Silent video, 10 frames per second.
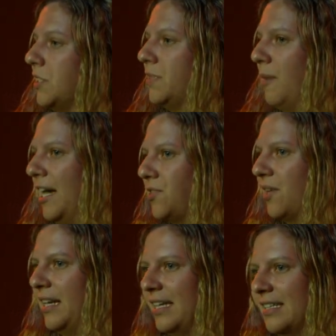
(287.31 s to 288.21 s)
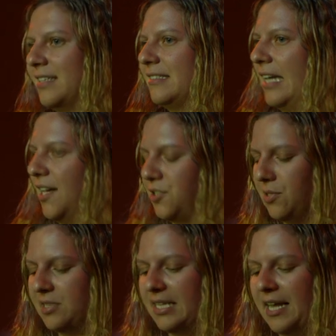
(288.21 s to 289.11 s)
spy training, 'cause not
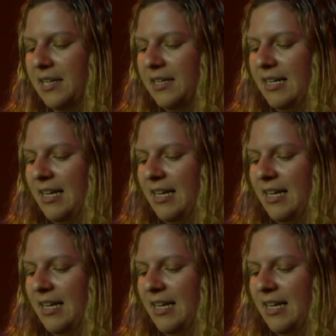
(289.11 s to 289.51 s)
too subtle,